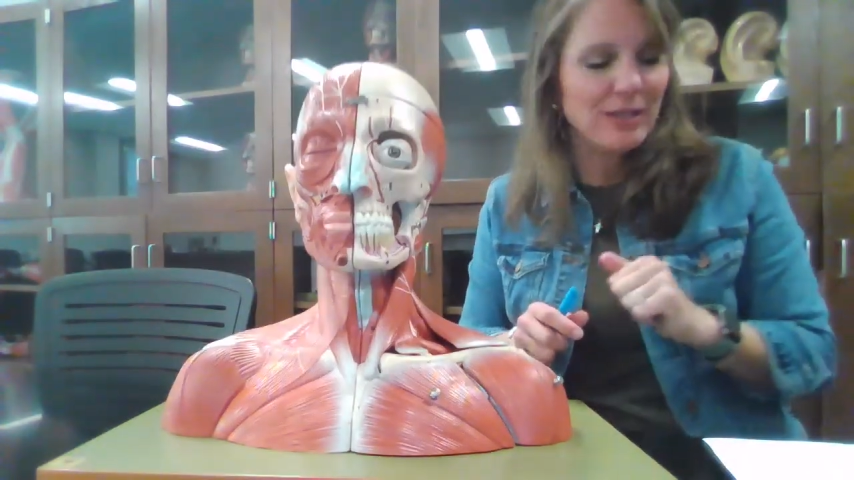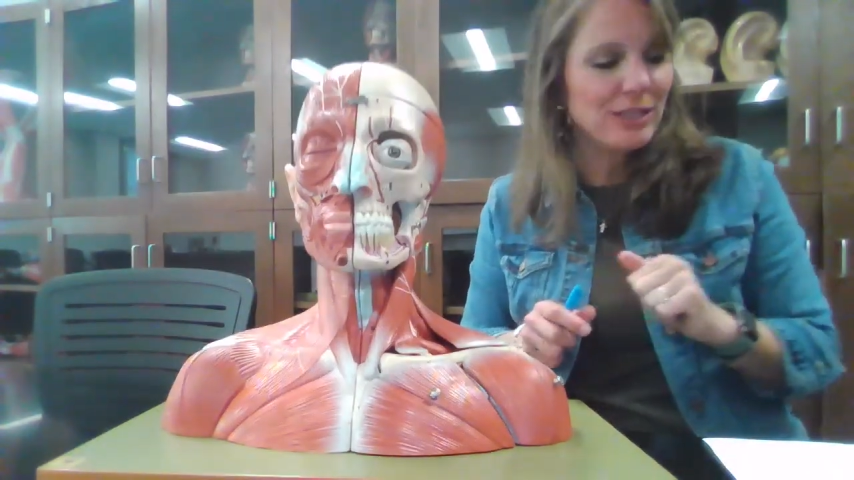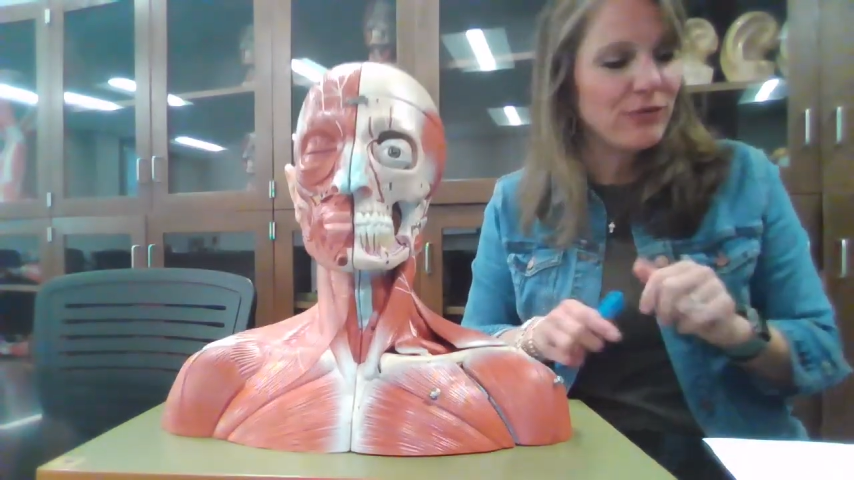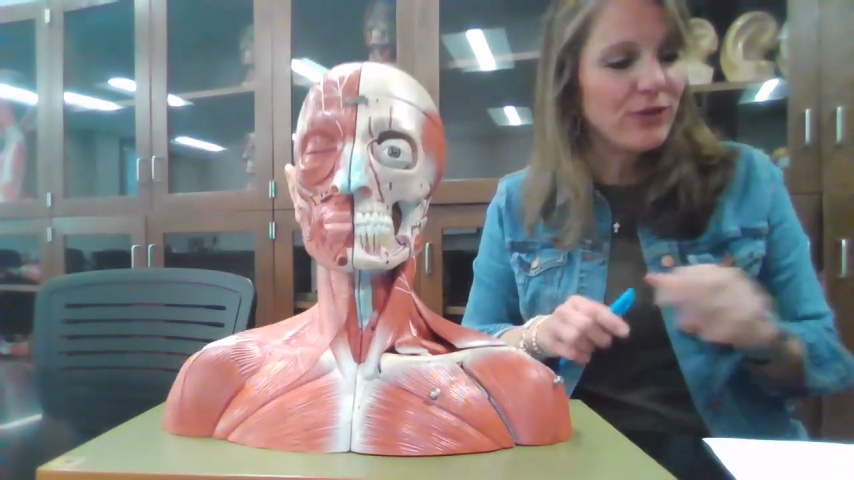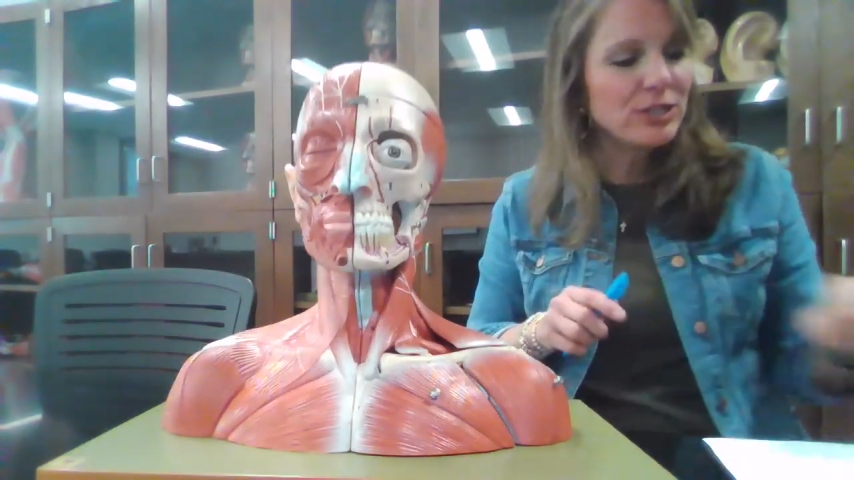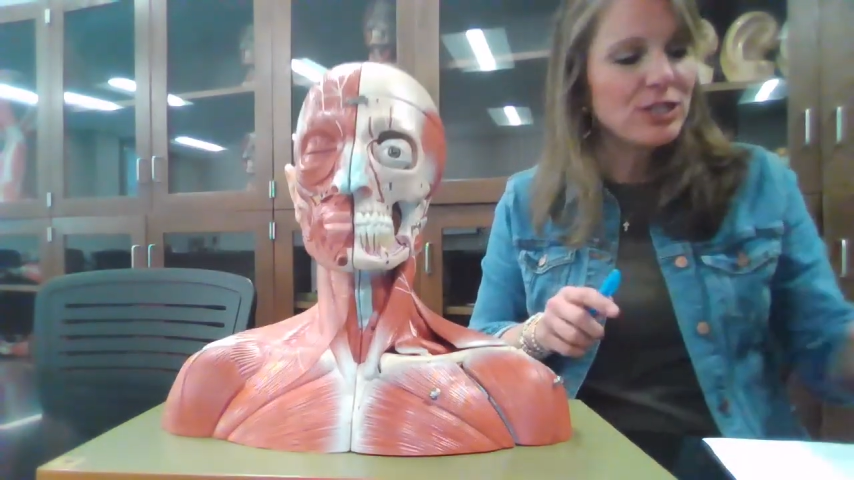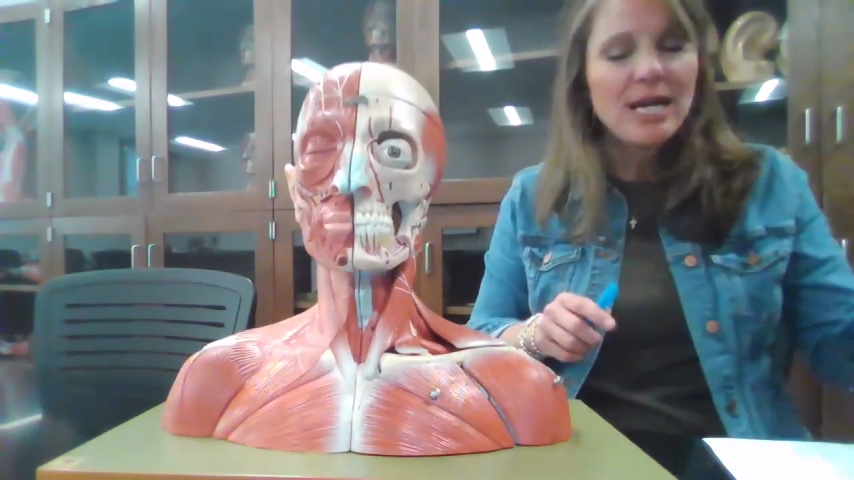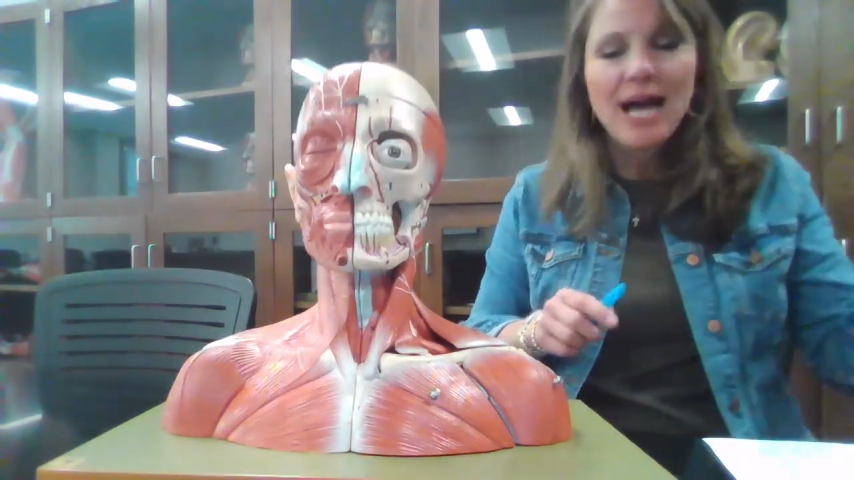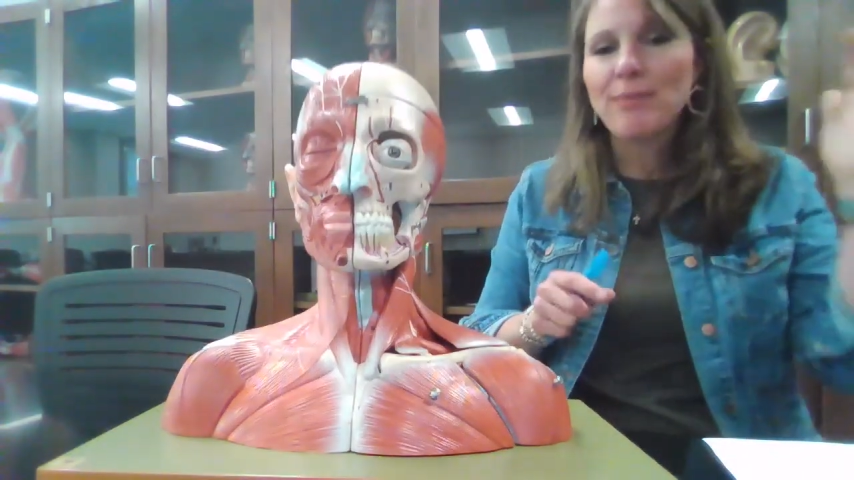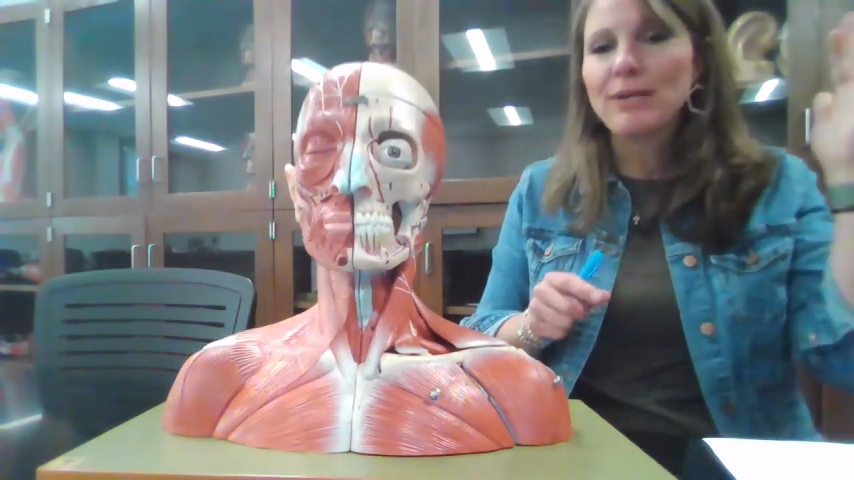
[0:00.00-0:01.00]
So first,
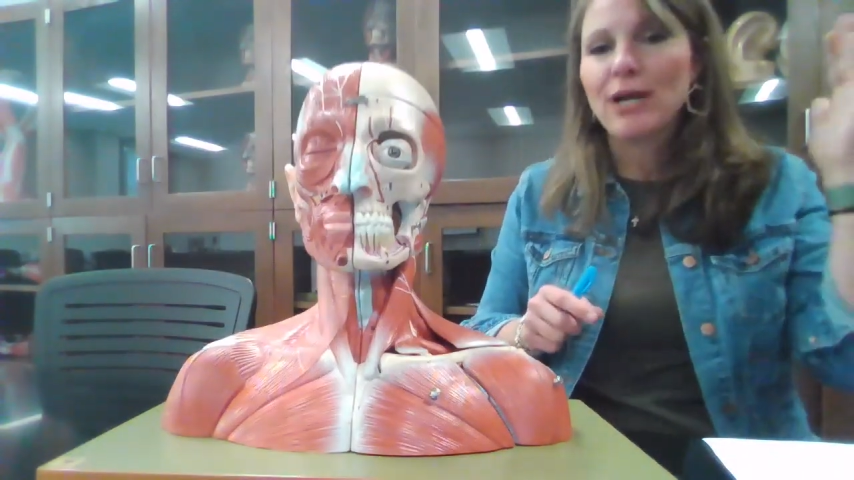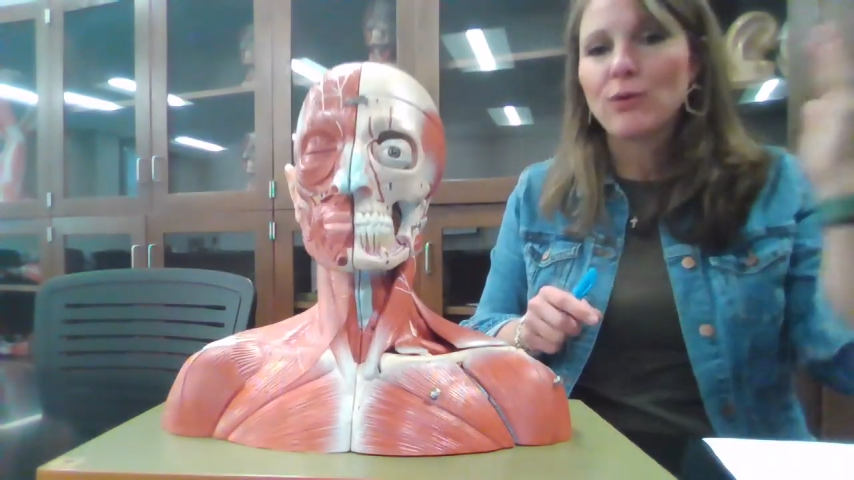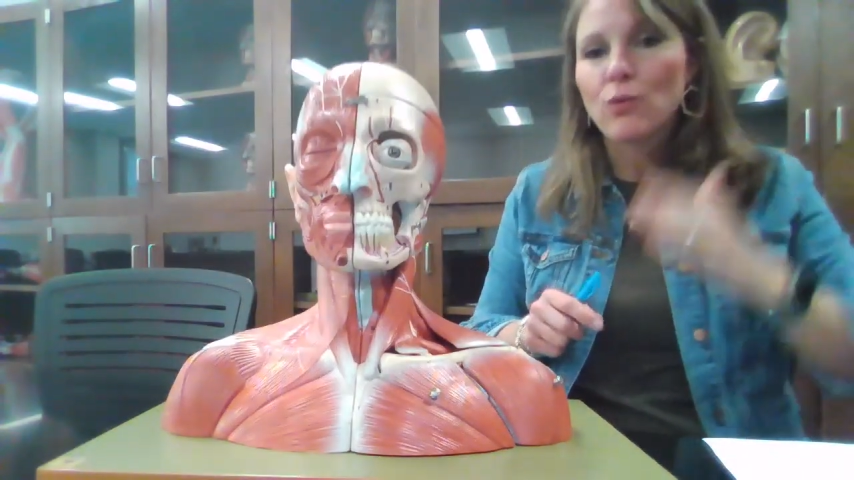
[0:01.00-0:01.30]
I'm going to go